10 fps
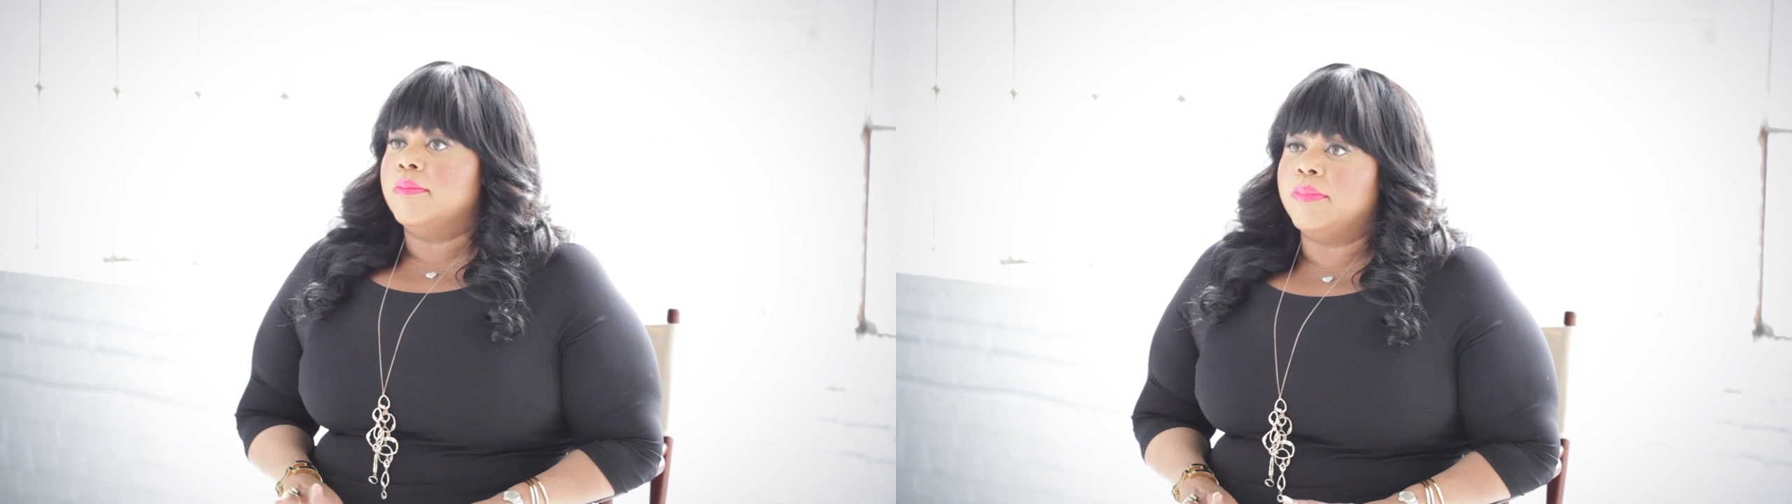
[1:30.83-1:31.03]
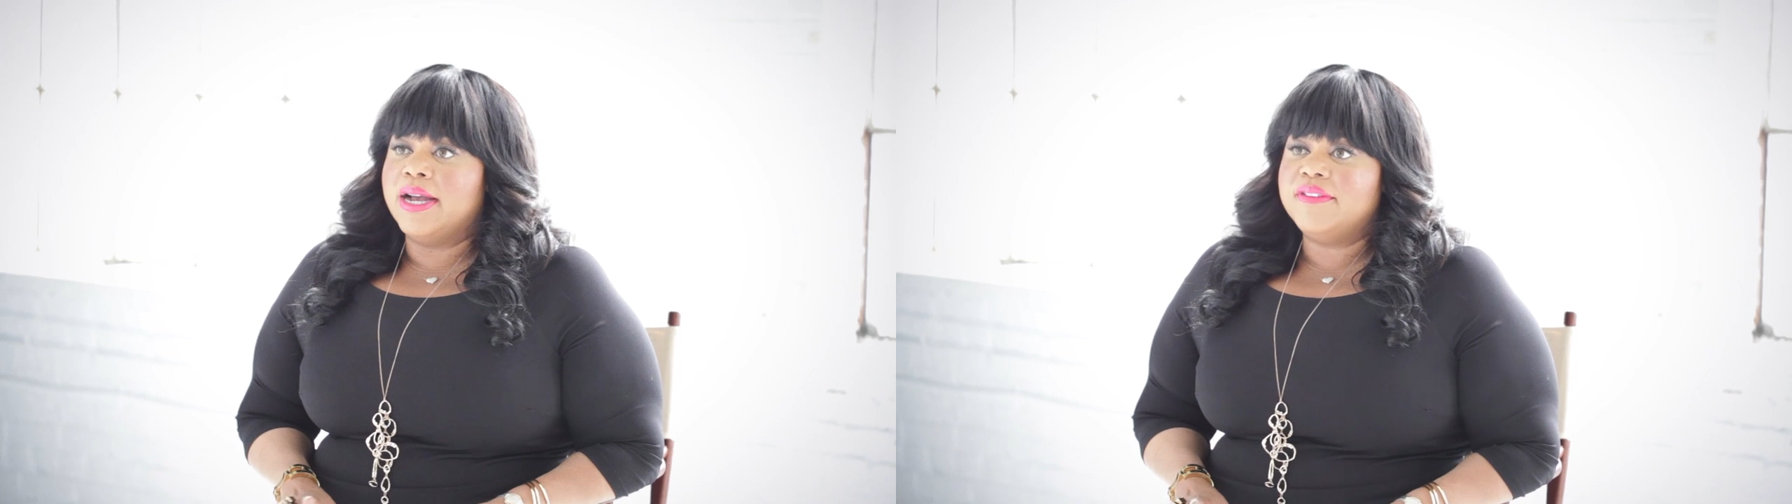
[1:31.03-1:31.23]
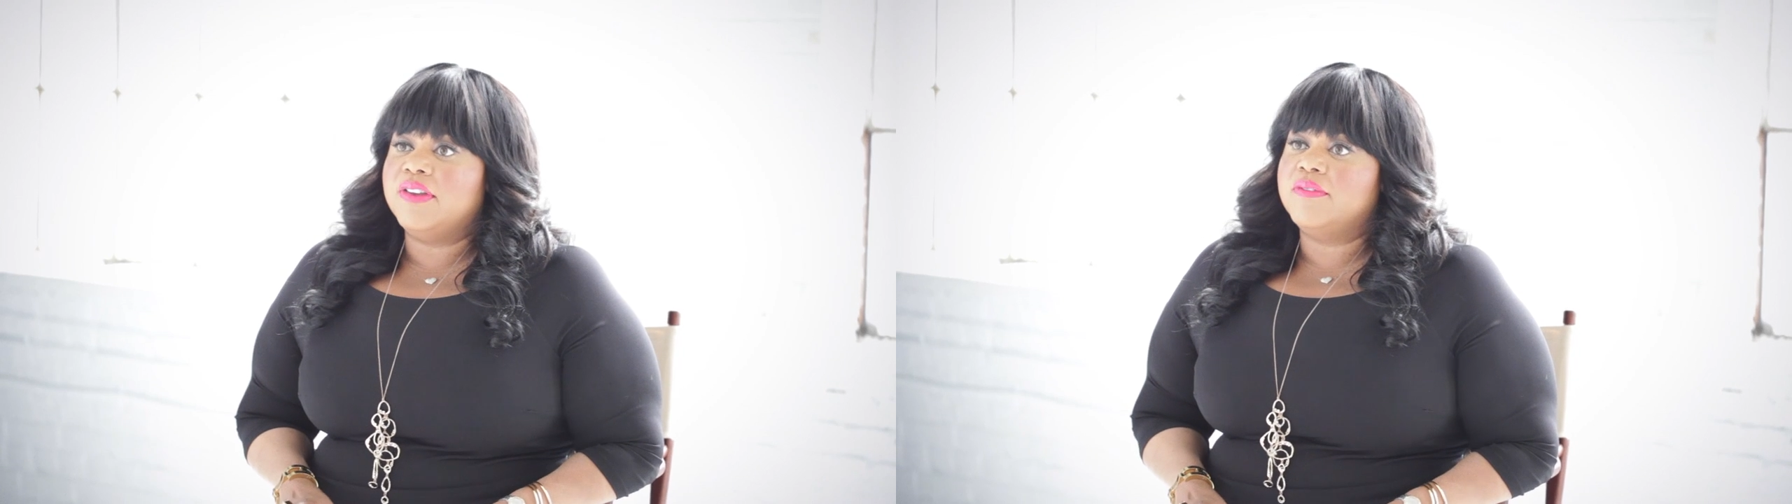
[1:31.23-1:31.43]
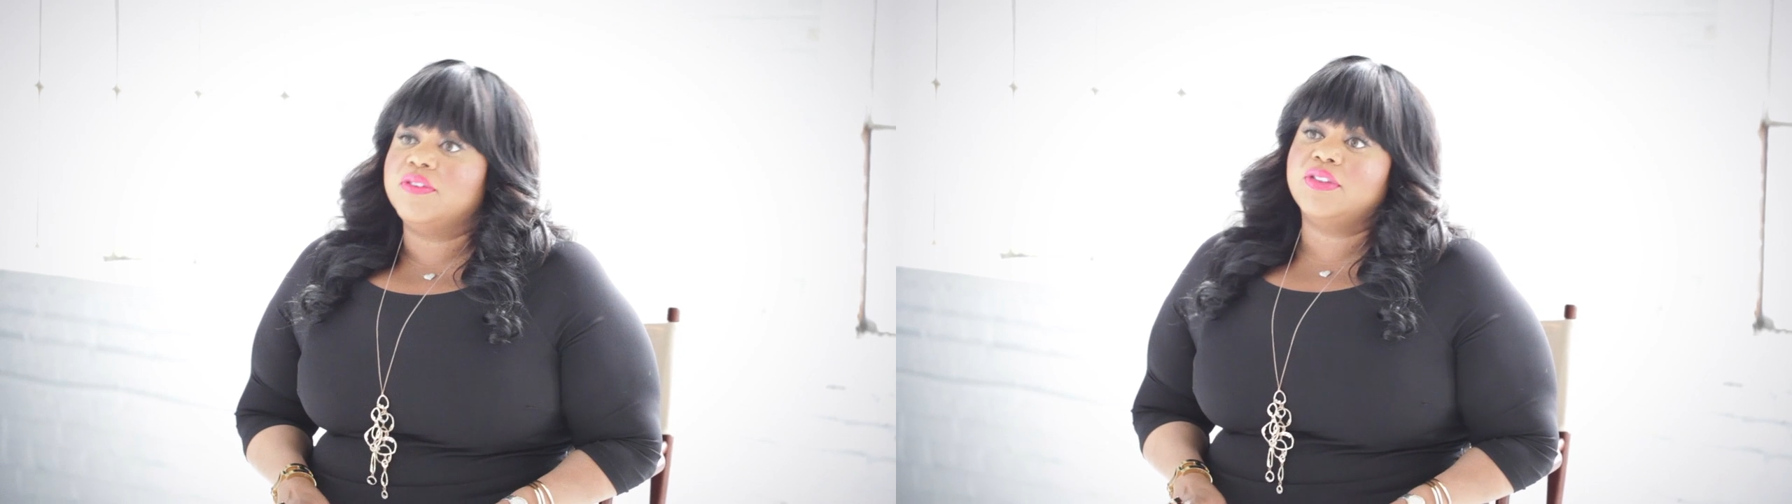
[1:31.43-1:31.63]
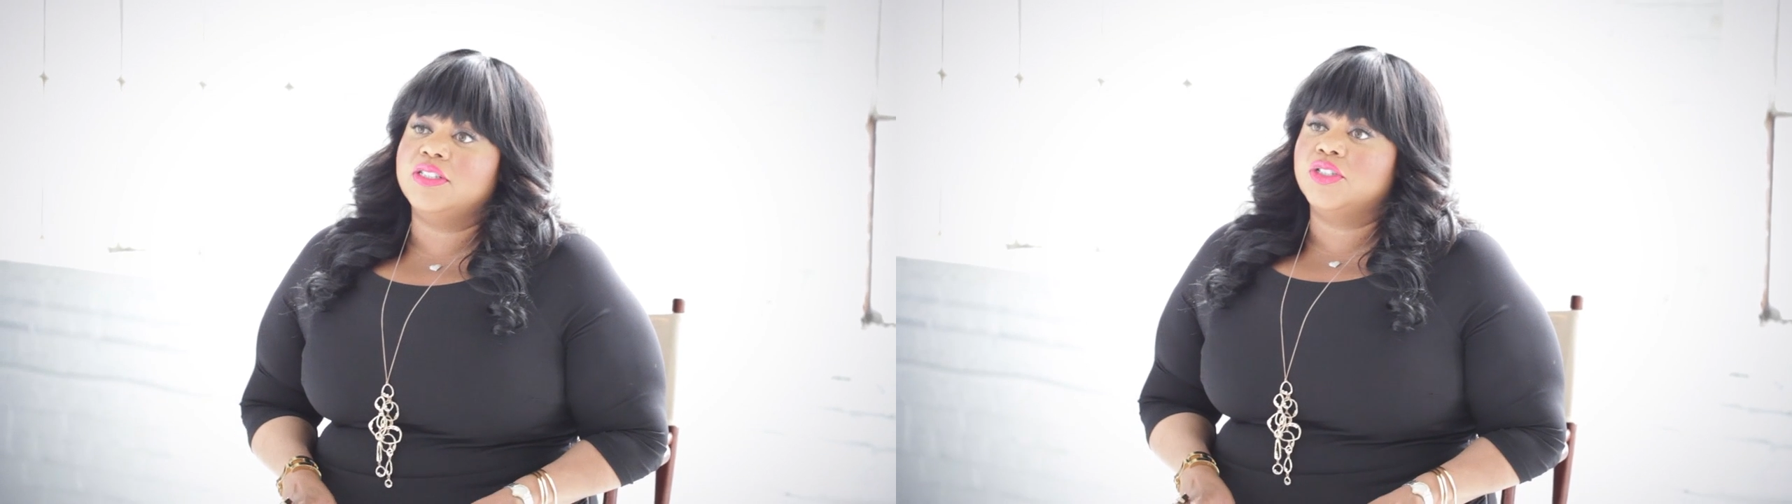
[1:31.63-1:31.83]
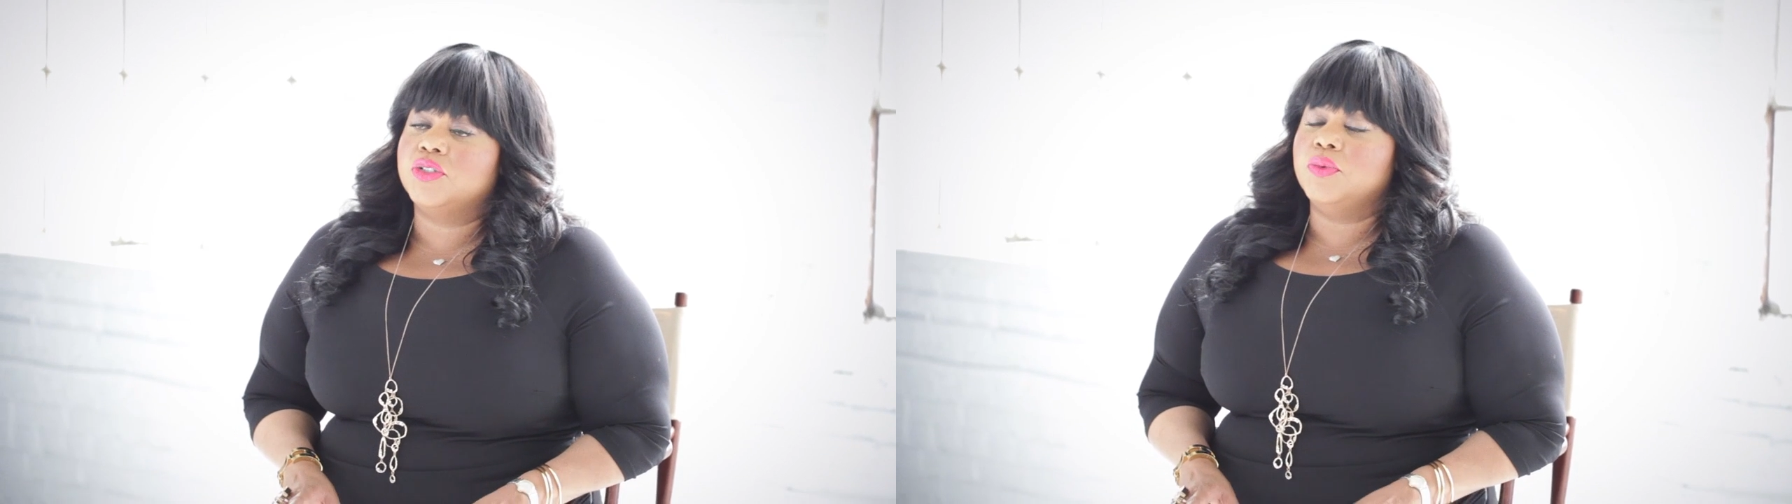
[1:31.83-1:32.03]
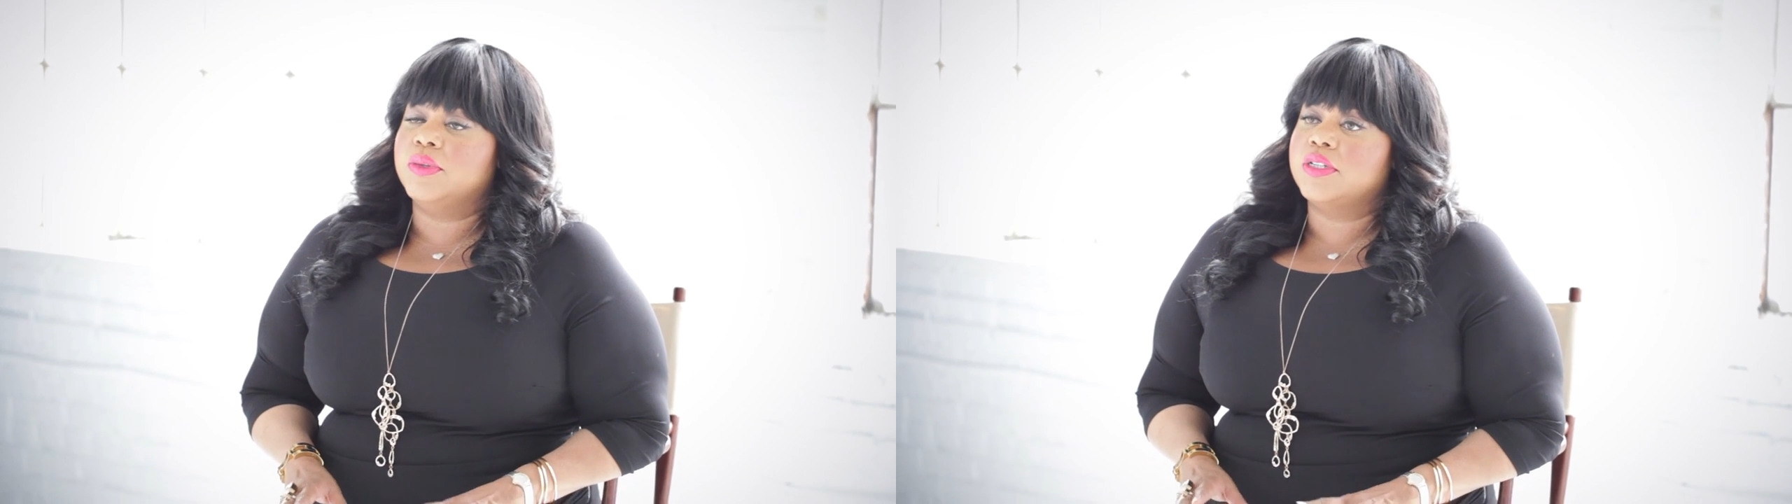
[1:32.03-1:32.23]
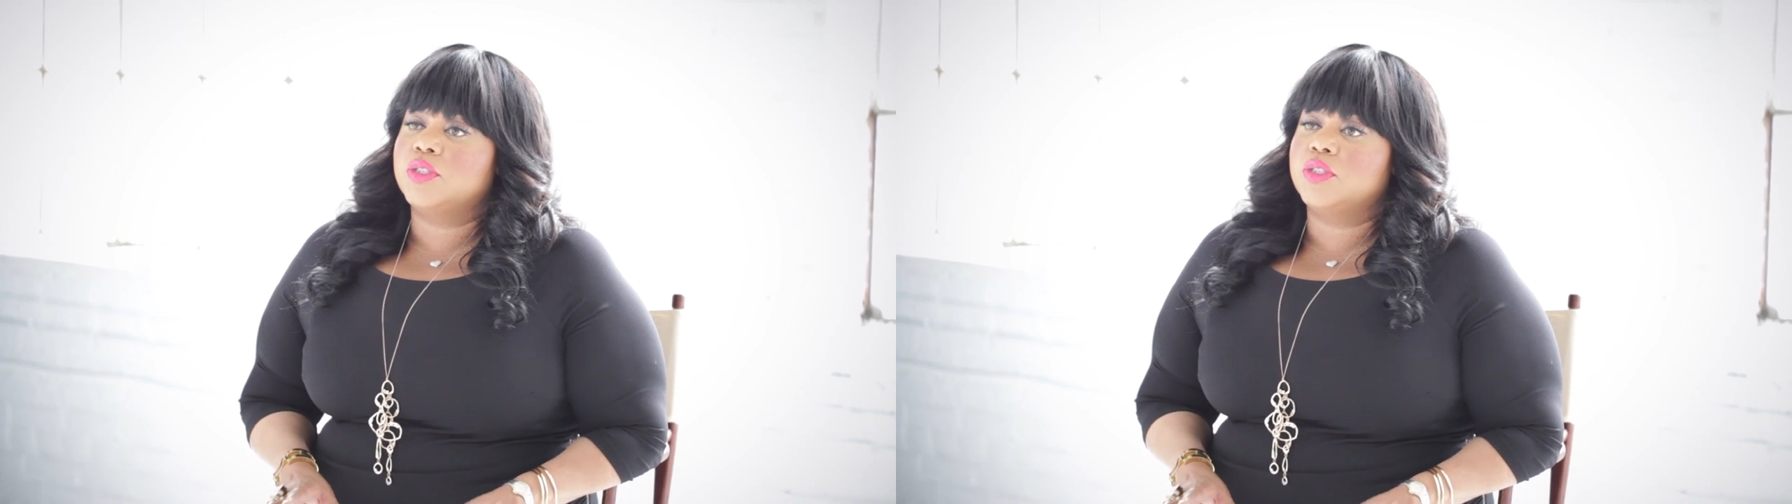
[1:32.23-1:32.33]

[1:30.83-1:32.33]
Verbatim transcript: My favorite thing to do with